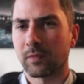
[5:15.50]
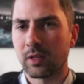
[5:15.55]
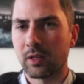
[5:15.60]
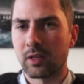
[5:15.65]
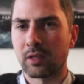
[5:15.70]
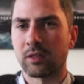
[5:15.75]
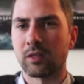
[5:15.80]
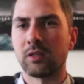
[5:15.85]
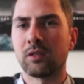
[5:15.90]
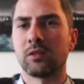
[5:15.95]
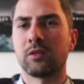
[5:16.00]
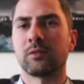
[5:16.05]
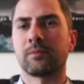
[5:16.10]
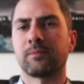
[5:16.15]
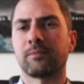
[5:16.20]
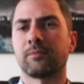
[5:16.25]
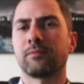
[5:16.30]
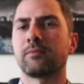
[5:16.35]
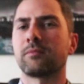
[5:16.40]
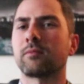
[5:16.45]
This
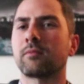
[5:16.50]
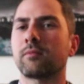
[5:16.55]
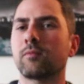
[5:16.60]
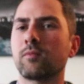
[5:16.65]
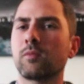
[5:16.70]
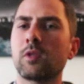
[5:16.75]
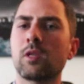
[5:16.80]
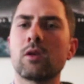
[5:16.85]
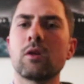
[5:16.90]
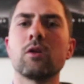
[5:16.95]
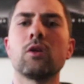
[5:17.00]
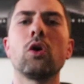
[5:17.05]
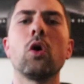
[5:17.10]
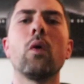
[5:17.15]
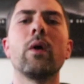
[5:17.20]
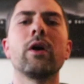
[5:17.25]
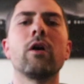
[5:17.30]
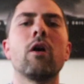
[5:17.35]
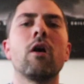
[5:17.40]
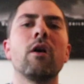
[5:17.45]
is
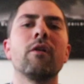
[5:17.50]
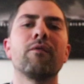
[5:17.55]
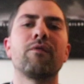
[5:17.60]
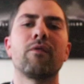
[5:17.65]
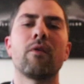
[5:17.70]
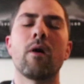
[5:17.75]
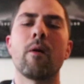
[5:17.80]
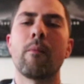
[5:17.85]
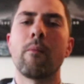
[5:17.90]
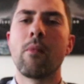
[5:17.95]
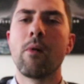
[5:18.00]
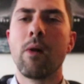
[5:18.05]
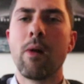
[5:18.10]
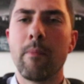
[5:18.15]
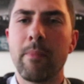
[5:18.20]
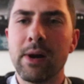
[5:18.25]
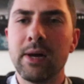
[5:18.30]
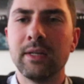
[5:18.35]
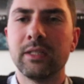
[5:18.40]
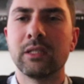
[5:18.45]
going on from
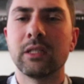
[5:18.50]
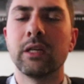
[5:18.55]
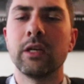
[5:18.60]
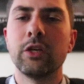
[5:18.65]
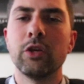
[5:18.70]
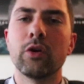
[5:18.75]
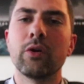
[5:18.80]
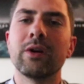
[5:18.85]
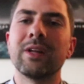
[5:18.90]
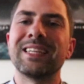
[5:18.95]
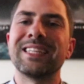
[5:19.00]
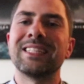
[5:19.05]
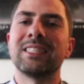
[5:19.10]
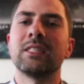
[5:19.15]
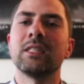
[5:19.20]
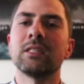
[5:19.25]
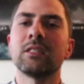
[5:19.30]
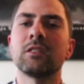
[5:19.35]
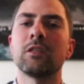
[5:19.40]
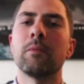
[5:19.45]
basically you're in a
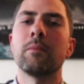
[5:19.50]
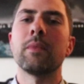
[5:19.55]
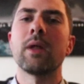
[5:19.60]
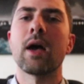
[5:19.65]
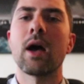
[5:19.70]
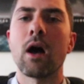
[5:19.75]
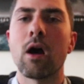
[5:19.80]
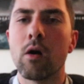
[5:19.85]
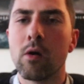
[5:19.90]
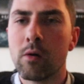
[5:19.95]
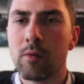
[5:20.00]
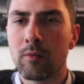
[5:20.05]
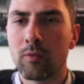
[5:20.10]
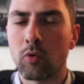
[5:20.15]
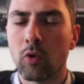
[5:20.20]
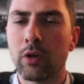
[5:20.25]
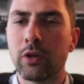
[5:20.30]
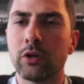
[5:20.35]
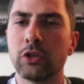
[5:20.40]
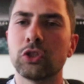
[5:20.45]
system now
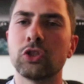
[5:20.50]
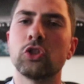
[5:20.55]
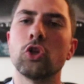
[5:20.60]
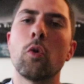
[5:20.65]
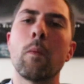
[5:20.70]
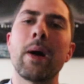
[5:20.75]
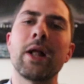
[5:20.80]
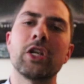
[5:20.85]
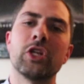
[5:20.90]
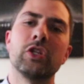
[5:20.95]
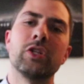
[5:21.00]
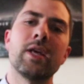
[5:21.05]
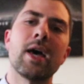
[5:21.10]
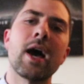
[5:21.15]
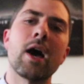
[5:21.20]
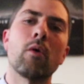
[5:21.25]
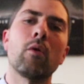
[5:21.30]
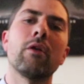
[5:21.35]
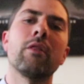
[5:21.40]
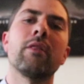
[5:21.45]
where there's so much
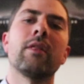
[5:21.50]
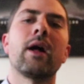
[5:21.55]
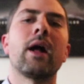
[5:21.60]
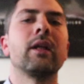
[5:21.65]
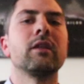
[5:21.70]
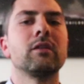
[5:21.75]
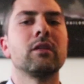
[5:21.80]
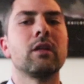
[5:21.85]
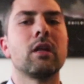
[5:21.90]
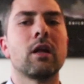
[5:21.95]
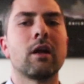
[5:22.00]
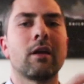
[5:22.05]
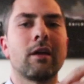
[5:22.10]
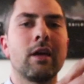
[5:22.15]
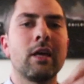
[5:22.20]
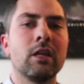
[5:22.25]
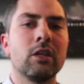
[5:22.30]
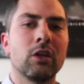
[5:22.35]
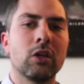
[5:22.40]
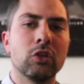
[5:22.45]
debt, whether that's
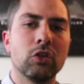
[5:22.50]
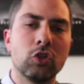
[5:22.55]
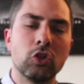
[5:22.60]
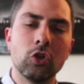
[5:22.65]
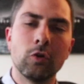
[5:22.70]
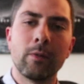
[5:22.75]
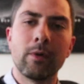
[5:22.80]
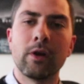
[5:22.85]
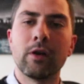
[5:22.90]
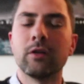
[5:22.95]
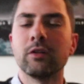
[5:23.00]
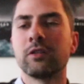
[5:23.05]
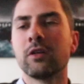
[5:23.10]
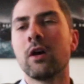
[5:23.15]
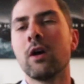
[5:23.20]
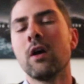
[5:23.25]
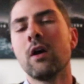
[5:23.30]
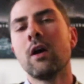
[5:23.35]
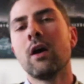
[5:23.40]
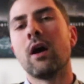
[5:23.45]
in consumers,
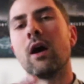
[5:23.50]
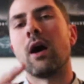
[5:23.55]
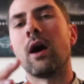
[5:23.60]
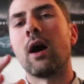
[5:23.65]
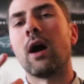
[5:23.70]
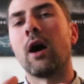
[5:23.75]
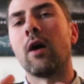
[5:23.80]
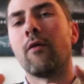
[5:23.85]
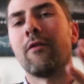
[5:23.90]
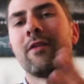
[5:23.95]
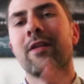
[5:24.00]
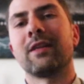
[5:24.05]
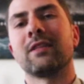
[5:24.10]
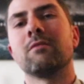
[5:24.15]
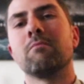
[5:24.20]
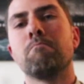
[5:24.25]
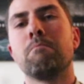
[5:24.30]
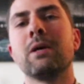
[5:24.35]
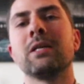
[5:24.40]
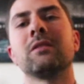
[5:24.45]
whether
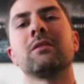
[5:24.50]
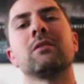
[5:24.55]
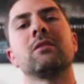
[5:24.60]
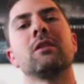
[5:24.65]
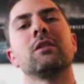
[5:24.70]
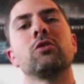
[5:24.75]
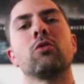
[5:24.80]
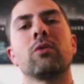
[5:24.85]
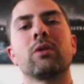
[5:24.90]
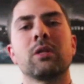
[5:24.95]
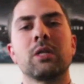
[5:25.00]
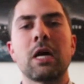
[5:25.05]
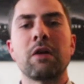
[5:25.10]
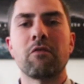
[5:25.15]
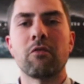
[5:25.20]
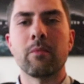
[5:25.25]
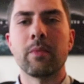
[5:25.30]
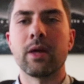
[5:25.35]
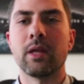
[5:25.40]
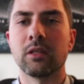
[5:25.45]
that's in businesses or in
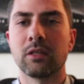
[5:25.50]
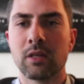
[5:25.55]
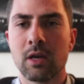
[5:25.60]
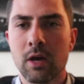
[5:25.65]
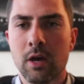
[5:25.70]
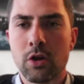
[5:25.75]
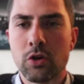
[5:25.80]
governments,